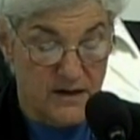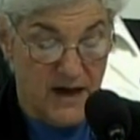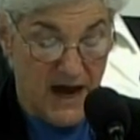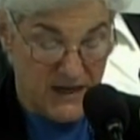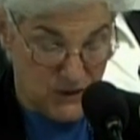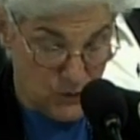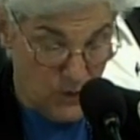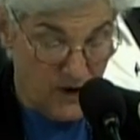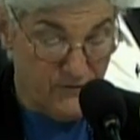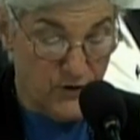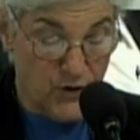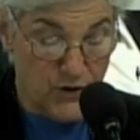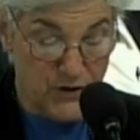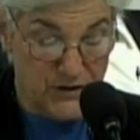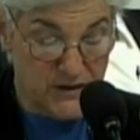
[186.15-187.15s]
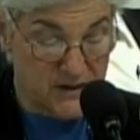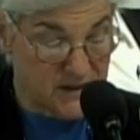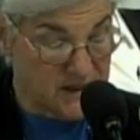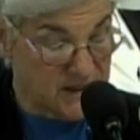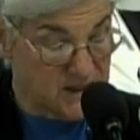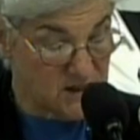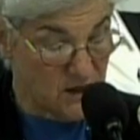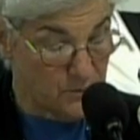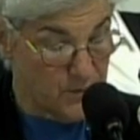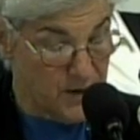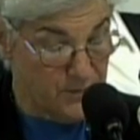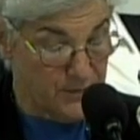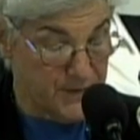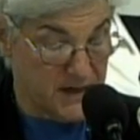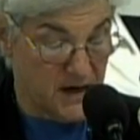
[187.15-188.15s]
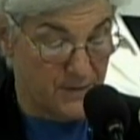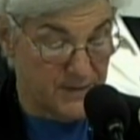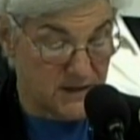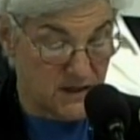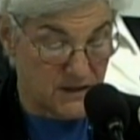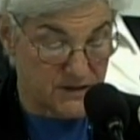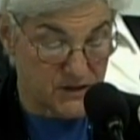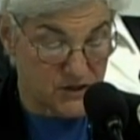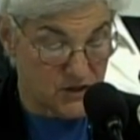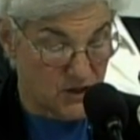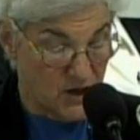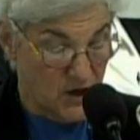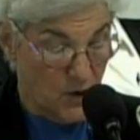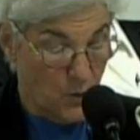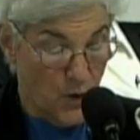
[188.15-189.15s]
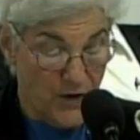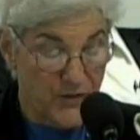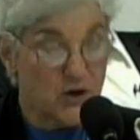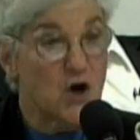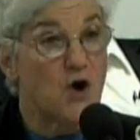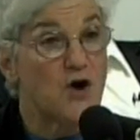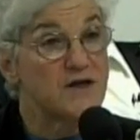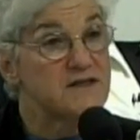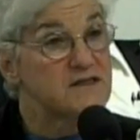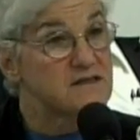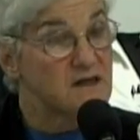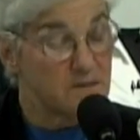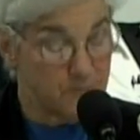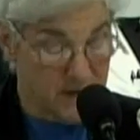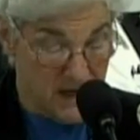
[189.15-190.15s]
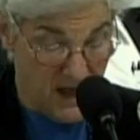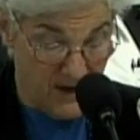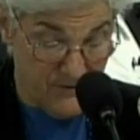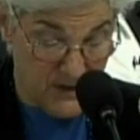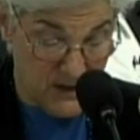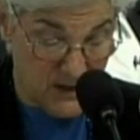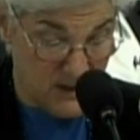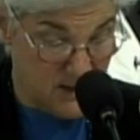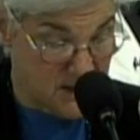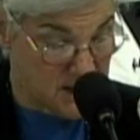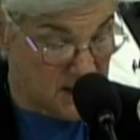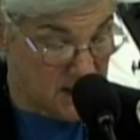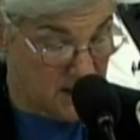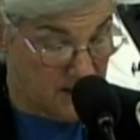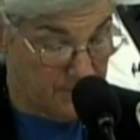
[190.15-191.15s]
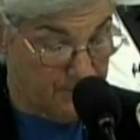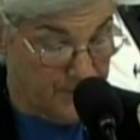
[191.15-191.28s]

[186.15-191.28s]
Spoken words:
as you have heard, until these young people become adults, where the costs can be heavy indeed.